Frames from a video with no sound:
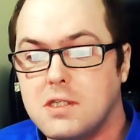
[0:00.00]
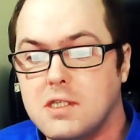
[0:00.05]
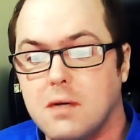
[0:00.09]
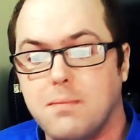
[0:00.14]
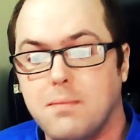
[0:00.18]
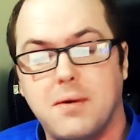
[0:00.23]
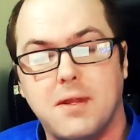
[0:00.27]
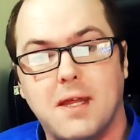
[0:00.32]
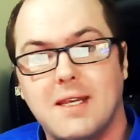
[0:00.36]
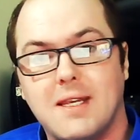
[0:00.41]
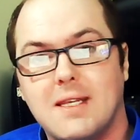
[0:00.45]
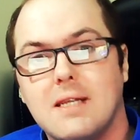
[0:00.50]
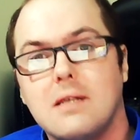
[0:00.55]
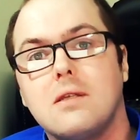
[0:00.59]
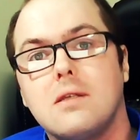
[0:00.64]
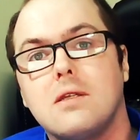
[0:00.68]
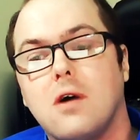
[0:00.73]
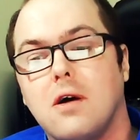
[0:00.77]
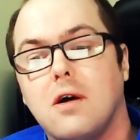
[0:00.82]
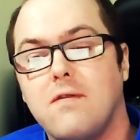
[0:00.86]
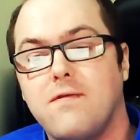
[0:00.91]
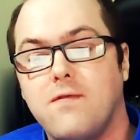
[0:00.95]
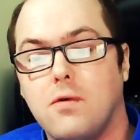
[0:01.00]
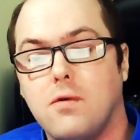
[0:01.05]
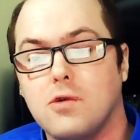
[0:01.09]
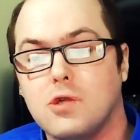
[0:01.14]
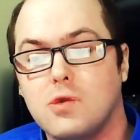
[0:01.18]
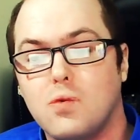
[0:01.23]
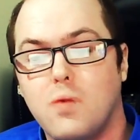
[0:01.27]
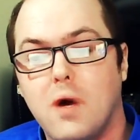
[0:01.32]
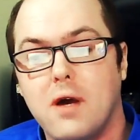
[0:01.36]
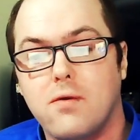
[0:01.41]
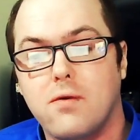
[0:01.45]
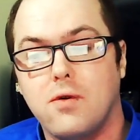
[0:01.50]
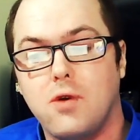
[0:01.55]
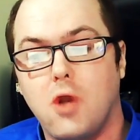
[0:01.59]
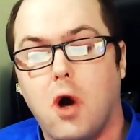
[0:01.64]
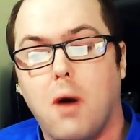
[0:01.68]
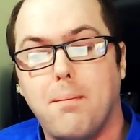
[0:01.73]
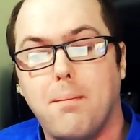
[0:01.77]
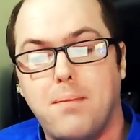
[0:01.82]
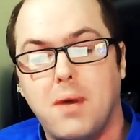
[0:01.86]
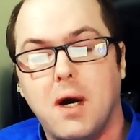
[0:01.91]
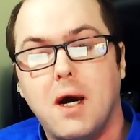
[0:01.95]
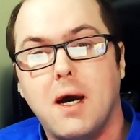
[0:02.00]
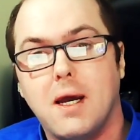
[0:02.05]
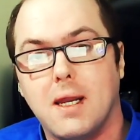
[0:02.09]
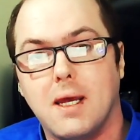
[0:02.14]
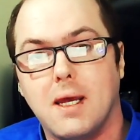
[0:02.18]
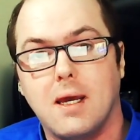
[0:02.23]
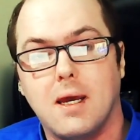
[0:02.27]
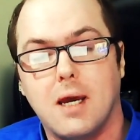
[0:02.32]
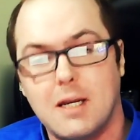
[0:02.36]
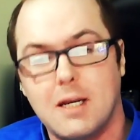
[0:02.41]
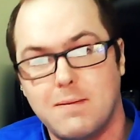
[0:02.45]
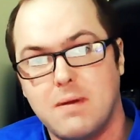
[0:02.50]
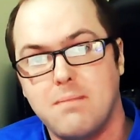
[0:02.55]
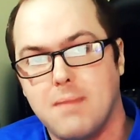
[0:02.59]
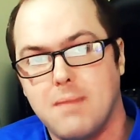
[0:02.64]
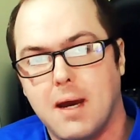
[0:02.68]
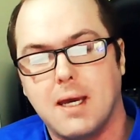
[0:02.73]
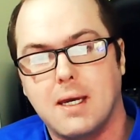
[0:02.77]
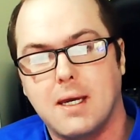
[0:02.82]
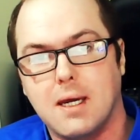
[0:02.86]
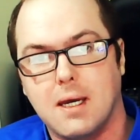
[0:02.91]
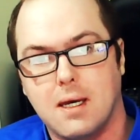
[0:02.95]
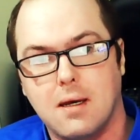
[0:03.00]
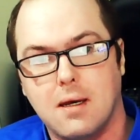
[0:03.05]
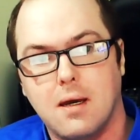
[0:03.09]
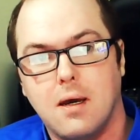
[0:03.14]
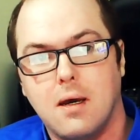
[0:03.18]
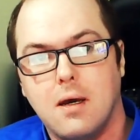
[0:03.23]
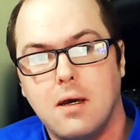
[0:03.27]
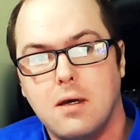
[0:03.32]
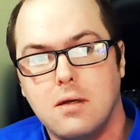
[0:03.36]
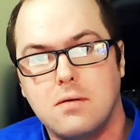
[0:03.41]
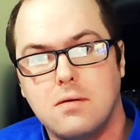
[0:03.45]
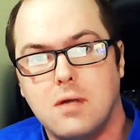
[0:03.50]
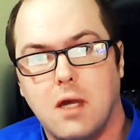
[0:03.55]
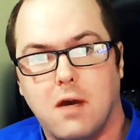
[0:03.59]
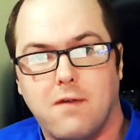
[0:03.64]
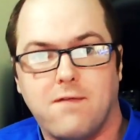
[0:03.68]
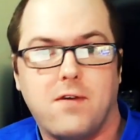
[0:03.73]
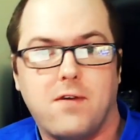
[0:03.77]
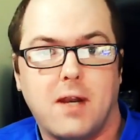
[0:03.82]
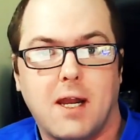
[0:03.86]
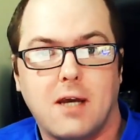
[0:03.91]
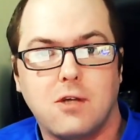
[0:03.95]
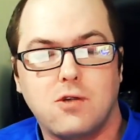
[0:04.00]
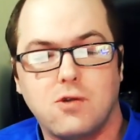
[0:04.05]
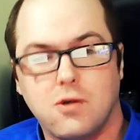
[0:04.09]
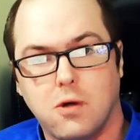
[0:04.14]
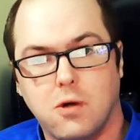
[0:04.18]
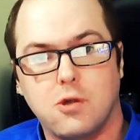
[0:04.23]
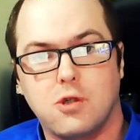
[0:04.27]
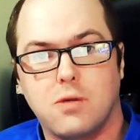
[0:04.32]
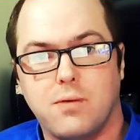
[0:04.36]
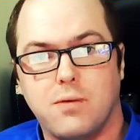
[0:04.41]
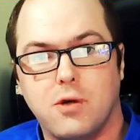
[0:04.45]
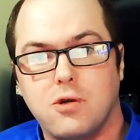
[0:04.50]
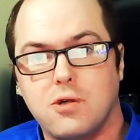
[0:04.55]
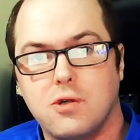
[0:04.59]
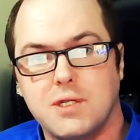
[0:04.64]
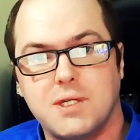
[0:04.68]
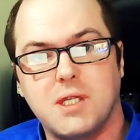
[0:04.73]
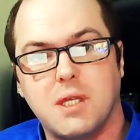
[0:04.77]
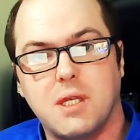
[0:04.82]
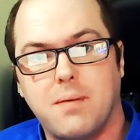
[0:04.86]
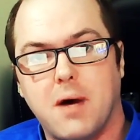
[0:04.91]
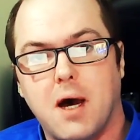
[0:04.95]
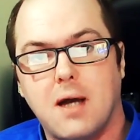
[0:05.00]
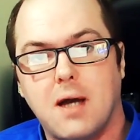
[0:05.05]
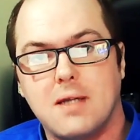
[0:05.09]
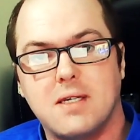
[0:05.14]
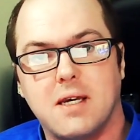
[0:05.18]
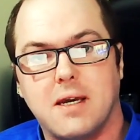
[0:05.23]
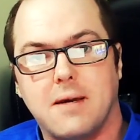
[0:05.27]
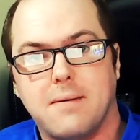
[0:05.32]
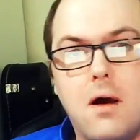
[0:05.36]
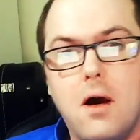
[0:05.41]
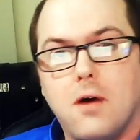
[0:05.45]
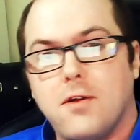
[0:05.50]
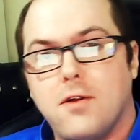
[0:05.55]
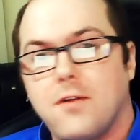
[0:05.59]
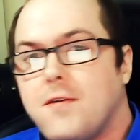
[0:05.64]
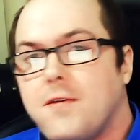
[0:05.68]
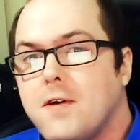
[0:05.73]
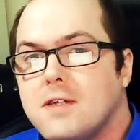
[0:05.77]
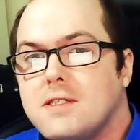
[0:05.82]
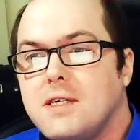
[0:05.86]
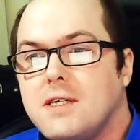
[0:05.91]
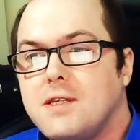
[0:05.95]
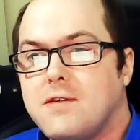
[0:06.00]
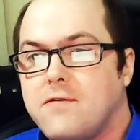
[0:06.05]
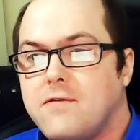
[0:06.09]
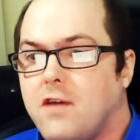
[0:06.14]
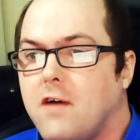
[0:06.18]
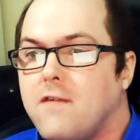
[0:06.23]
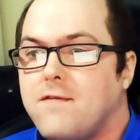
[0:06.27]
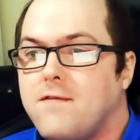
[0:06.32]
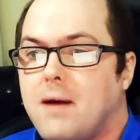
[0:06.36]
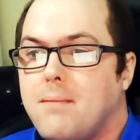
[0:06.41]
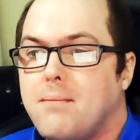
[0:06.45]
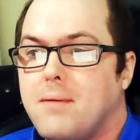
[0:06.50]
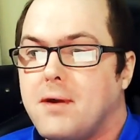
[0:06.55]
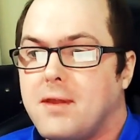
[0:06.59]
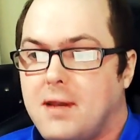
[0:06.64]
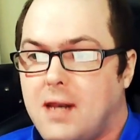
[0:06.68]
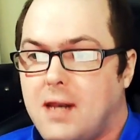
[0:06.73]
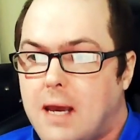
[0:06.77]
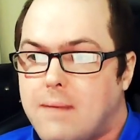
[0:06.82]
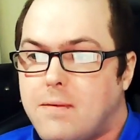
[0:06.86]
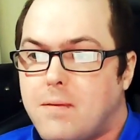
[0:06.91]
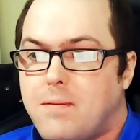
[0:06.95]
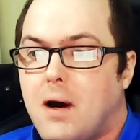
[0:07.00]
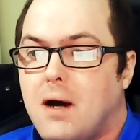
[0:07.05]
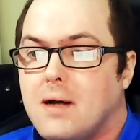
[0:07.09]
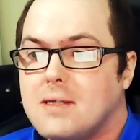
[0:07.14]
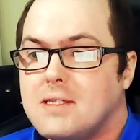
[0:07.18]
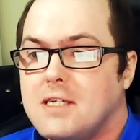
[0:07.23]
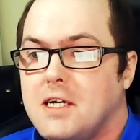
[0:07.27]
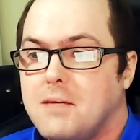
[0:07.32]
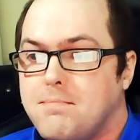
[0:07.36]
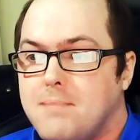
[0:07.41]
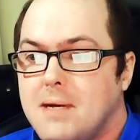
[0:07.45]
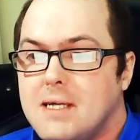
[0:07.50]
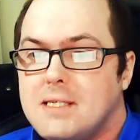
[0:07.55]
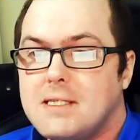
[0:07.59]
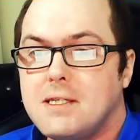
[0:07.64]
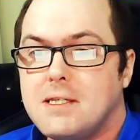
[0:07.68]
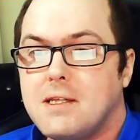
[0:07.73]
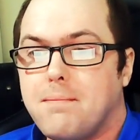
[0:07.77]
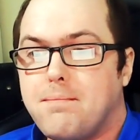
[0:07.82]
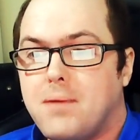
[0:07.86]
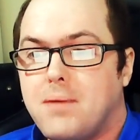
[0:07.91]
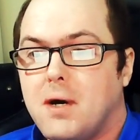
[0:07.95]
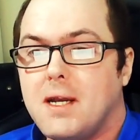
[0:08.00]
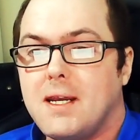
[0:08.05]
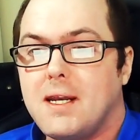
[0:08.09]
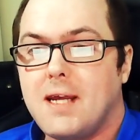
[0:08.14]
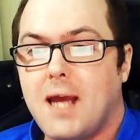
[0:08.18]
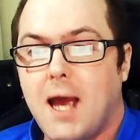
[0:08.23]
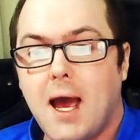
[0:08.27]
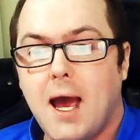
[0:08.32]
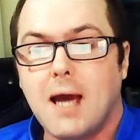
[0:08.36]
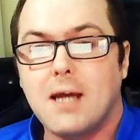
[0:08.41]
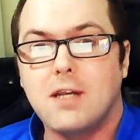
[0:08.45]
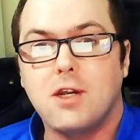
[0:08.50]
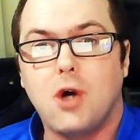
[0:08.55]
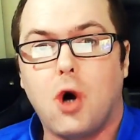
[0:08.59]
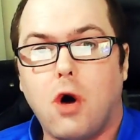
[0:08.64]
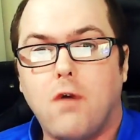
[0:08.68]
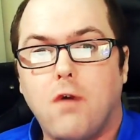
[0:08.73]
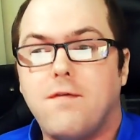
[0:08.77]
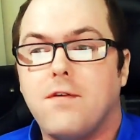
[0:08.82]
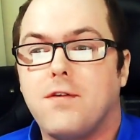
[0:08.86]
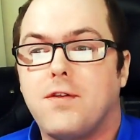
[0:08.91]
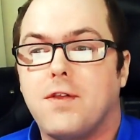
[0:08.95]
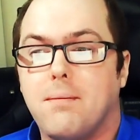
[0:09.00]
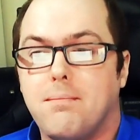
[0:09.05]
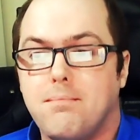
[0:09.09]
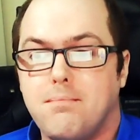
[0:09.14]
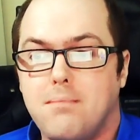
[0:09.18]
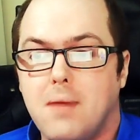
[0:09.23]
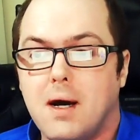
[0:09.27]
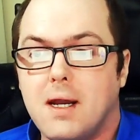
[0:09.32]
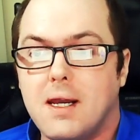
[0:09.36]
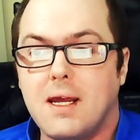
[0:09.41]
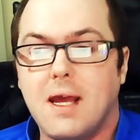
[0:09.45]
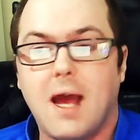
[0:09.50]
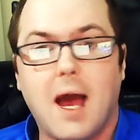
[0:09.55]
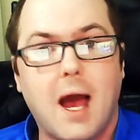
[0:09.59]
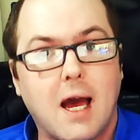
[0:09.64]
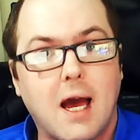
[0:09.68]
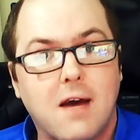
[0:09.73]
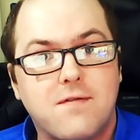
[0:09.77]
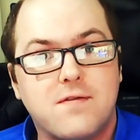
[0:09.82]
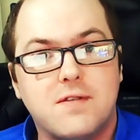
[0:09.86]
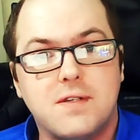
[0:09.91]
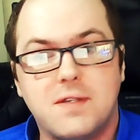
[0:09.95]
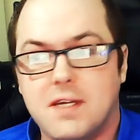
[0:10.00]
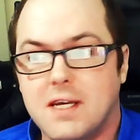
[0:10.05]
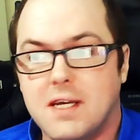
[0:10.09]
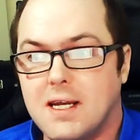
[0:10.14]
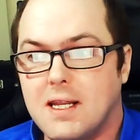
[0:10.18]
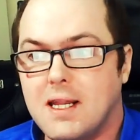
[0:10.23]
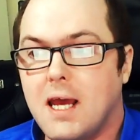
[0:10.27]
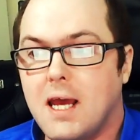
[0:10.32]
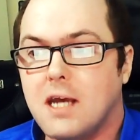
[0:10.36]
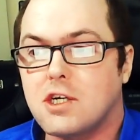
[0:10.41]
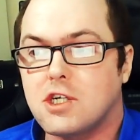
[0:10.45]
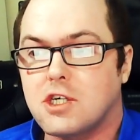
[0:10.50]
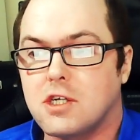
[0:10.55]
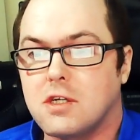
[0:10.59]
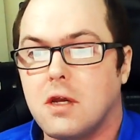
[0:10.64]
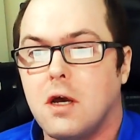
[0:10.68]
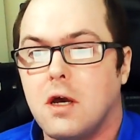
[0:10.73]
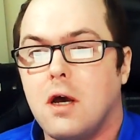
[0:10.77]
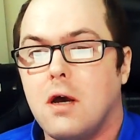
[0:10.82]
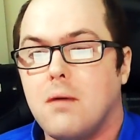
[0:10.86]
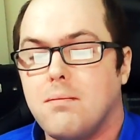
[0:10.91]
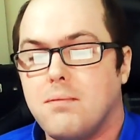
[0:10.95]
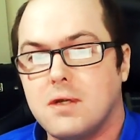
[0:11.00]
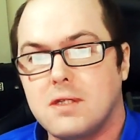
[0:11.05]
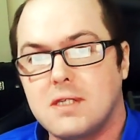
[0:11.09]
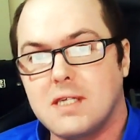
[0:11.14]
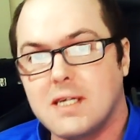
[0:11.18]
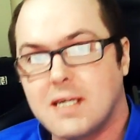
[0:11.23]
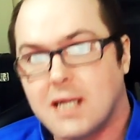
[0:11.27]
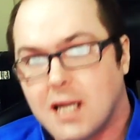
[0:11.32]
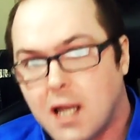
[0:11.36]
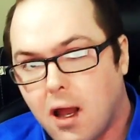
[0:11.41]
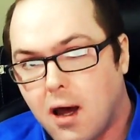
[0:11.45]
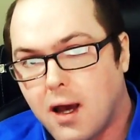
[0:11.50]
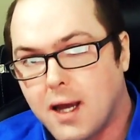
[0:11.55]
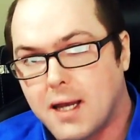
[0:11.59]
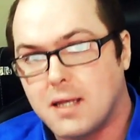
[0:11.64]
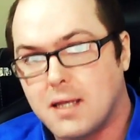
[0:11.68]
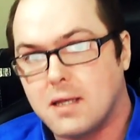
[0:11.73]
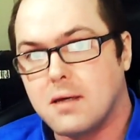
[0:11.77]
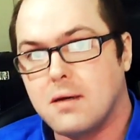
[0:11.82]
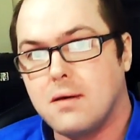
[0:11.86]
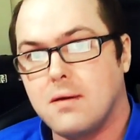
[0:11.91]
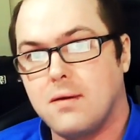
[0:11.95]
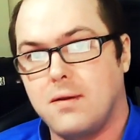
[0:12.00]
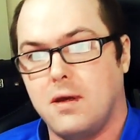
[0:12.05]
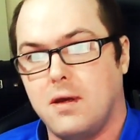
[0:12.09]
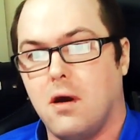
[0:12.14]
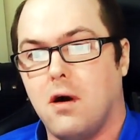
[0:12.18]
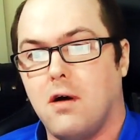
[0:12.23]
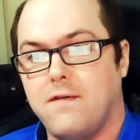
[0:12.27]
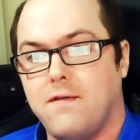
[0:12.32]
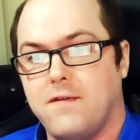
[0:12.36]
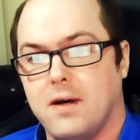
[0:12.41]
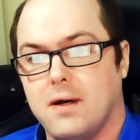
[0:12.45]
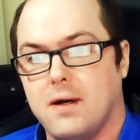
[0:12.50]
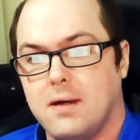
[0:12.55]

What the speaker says: but they didn't divulge whether or not Bernie had been making financial contributions to the party. On the 13th of November, the Labour Party admitted that Bernie had offered the money after the election, but declined the offer.